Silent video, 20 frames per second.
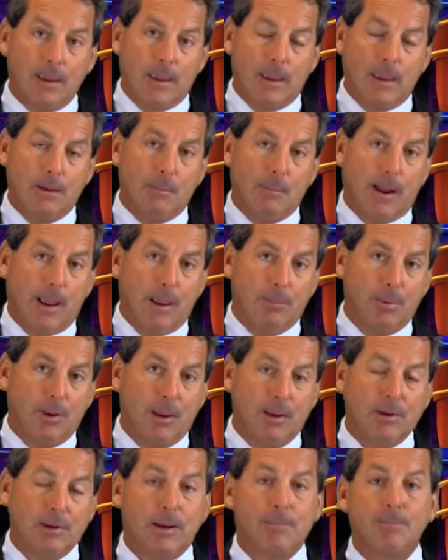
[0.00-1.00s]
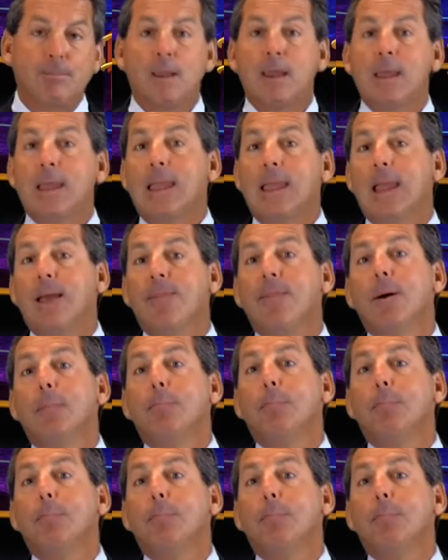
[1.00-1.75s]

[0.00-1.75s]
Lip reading: in my opinion, in the